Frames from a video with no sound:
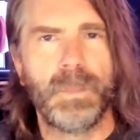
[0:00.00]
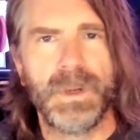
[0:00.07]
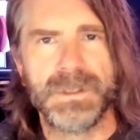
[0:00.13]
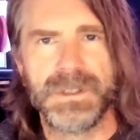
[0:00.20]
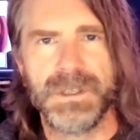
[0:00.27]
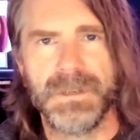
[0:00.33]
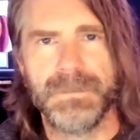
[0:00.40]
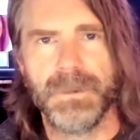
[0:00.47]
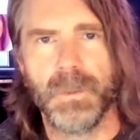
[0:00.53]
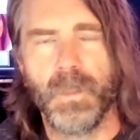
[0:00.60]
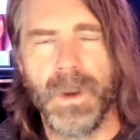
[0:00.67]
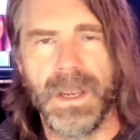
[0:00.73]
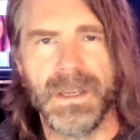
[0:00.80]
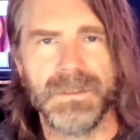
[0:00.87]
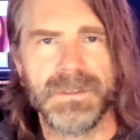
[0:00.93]
bunch of different
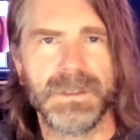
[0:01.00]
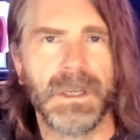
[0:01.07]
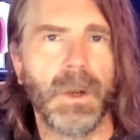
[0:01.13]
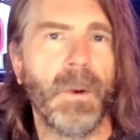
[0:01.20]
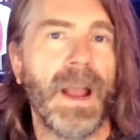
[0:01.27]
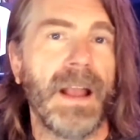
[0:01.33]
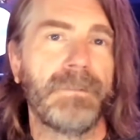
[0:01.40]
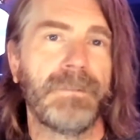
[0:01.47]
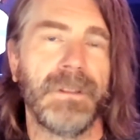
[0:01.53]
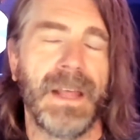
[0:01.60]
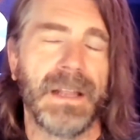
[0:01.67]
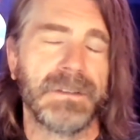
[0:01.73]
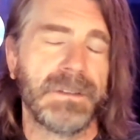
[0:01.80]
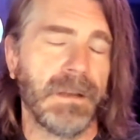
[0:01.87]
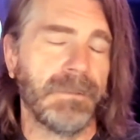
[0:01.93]
ways to go after
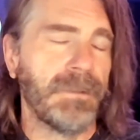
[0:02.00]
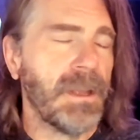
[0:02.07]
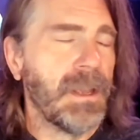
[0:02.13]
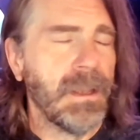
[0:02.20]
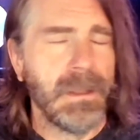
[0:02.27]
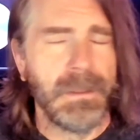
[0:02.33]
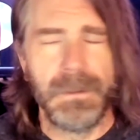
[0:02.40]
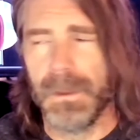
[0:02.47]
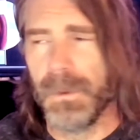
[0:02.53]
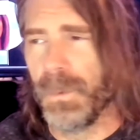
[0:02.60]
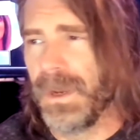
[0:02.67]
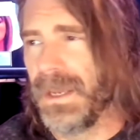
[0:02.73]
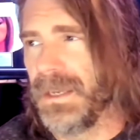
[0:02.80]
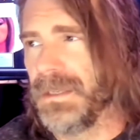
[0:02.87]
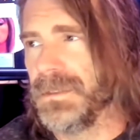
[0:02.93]
that stuff. The other
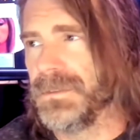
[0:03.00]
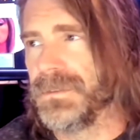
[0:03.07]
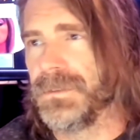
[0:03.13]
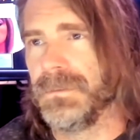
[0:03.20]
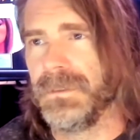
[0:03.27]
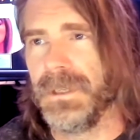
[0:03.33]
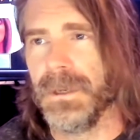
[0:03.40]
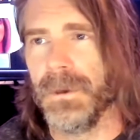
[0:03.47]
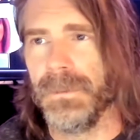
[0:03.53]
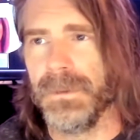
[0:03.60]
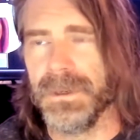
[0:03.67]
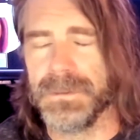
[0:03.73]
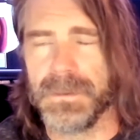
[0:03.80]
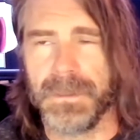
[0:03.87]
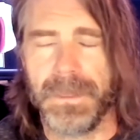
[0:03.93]
way is,
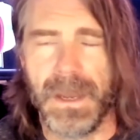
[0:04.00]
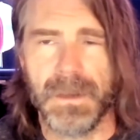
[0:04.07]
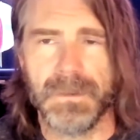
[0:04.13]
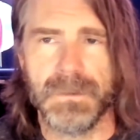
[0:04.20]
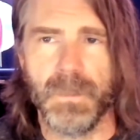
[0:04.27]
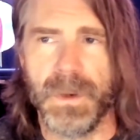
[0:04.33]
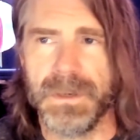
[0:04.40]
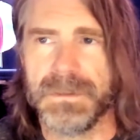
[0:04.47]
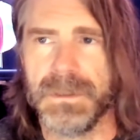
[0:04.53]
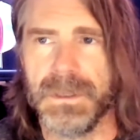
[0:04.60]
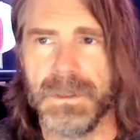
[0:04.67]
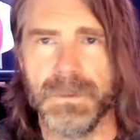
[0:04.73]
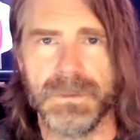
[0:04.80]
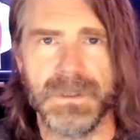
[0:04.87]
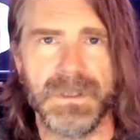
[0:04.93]
there's 1,000 ways to
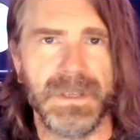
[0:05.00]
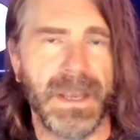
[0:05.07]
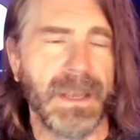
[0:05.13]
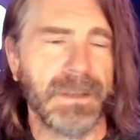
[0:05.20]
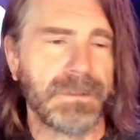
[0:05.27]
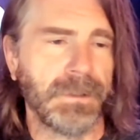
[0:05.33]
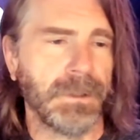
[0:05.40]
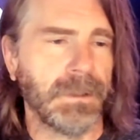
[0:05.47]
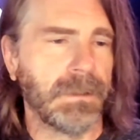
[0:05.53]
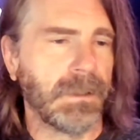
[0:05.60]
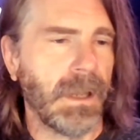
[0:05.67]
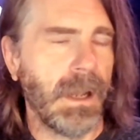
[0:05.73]
use a de-esser.